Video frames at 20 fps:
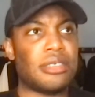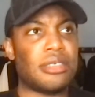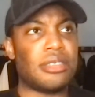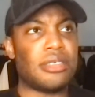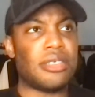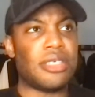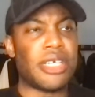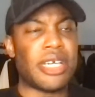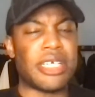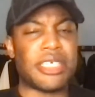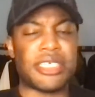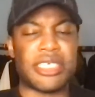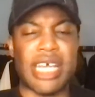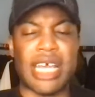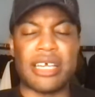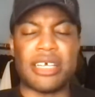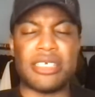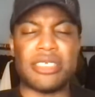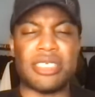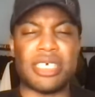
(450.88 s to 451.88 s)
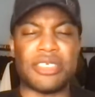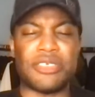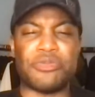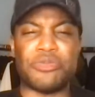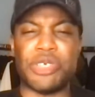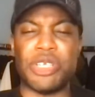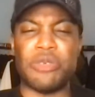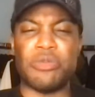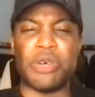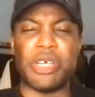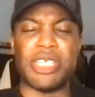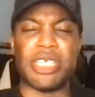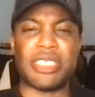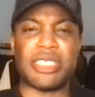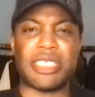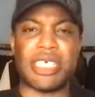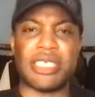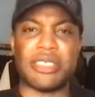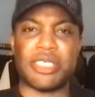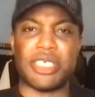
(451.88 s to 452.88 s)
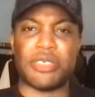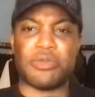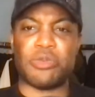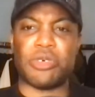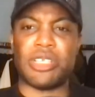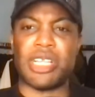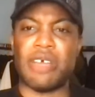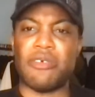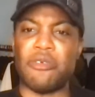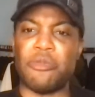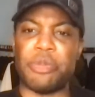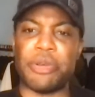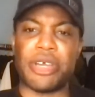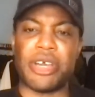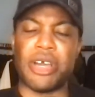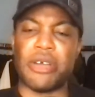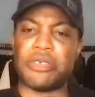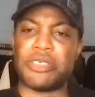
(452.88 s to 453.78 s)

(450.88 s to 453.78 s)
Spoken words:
yeah, Saka does really well. This one, like with Bukayo